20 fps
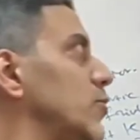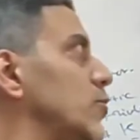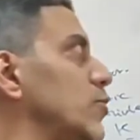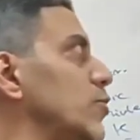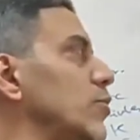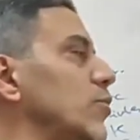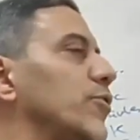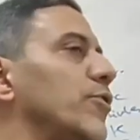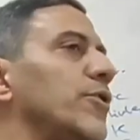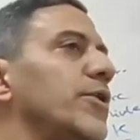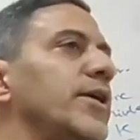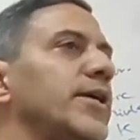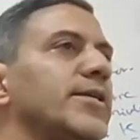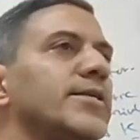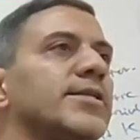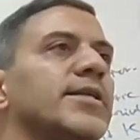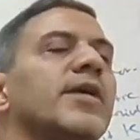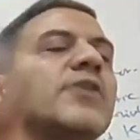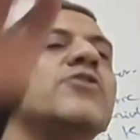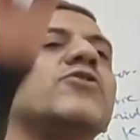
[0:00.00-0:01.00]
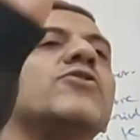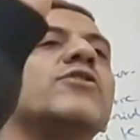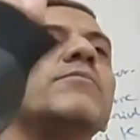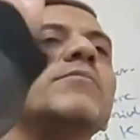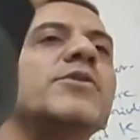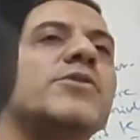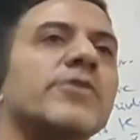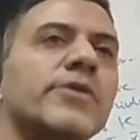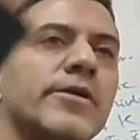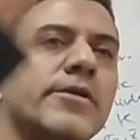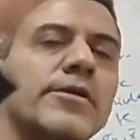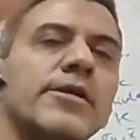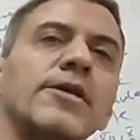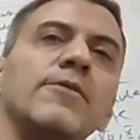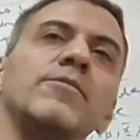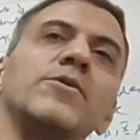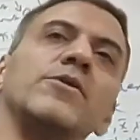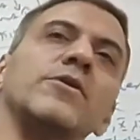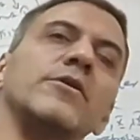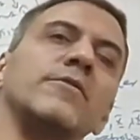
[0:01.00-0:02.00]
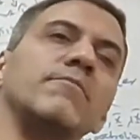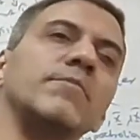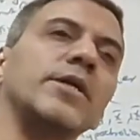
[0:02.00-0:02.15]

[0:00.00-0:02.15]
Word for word: 2 3 centimeter diameter